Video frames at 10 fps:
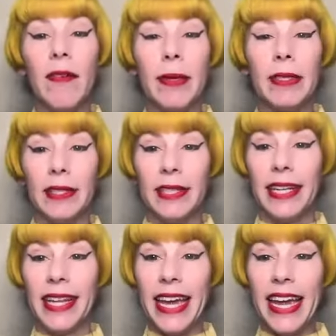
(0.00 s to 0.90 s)
developmental
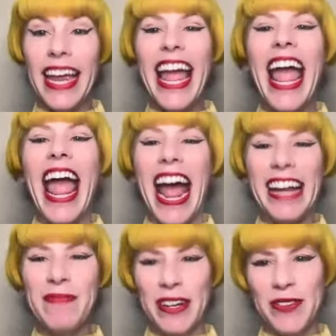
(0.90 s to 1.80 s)
delay,
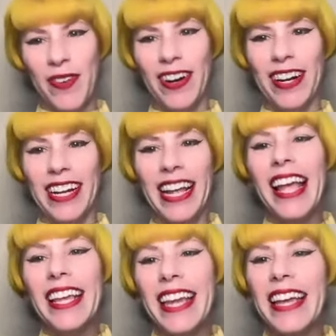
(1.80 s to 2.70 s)
and much more.
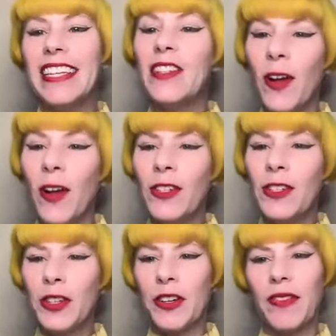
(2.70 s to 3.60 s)
Kacee's also
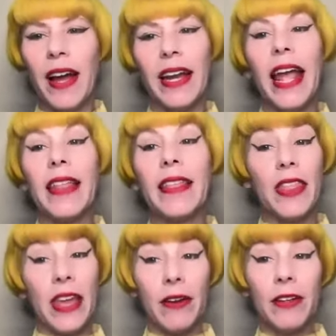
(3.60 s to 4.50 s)
certified in
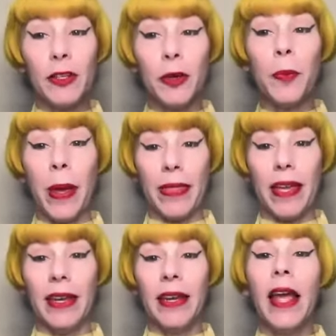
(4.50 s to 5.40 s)
the TheraSoup
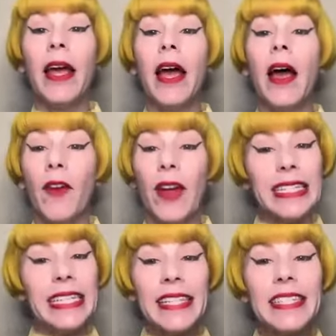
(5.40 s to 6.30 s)
method for
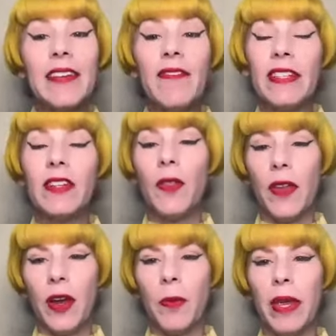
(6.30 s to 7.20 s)
intensive physical
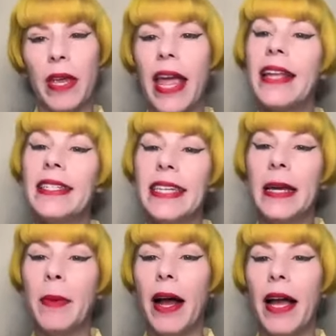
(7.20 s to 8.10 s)
therapy and
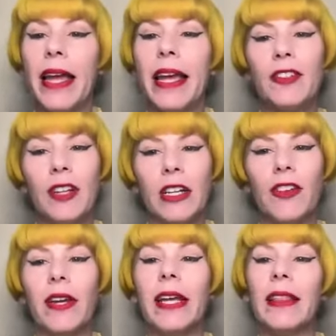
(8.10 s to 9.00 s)
DMI
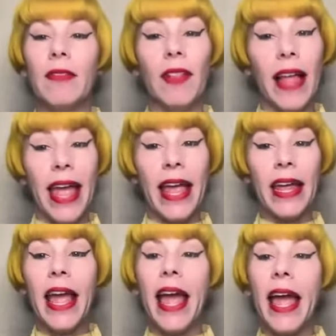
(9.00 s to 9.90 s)
introductory level
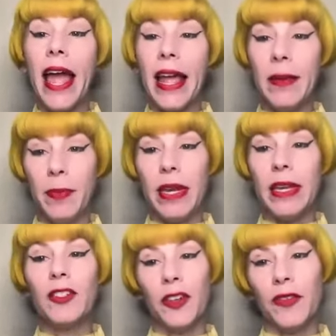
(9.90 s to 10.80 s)
A and
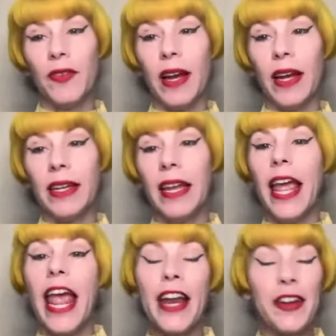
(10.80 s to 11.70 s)
B certified.
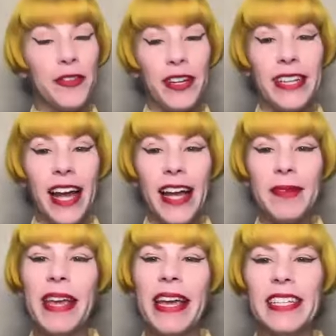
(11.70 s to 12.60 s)
In her free
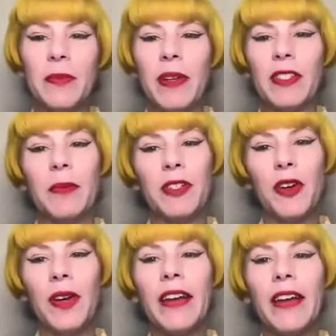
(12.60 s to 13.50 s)
time, Kacee spends a
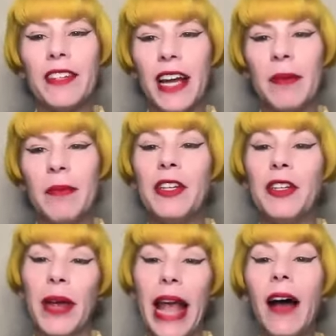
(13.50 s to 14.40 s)
majority of her time
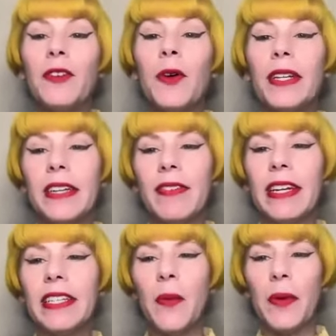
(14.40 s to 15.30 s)
doing outdoor
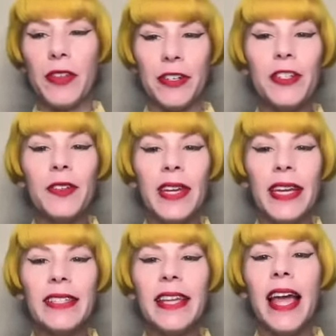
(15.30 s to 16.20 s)
activities with her 2
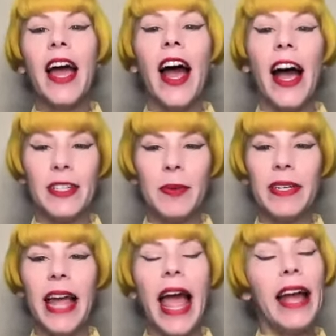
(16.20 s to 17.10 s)
kids,
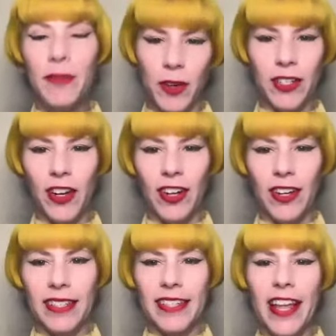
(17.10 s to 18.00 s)
husband, and 4
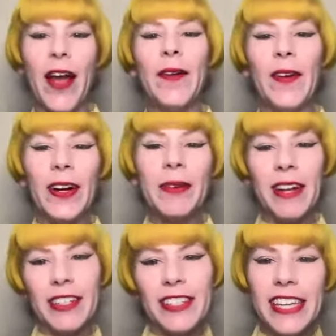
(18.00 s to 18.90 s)
dogs. Welcome,
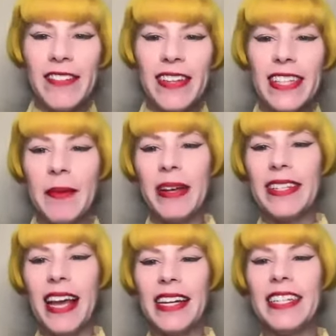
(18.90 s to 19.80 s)
Dr. Stevens. I'm
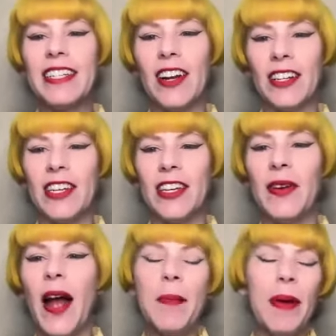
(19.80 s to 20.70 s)
excited to talk to
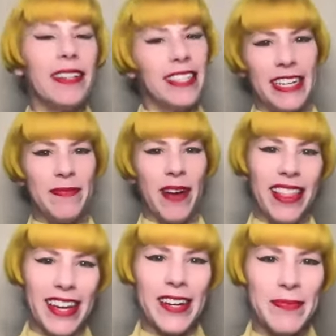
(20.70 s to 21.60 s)
you about
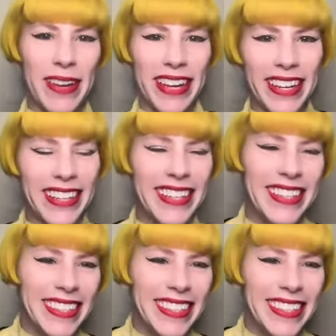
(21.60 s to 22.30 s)
DMI therapy.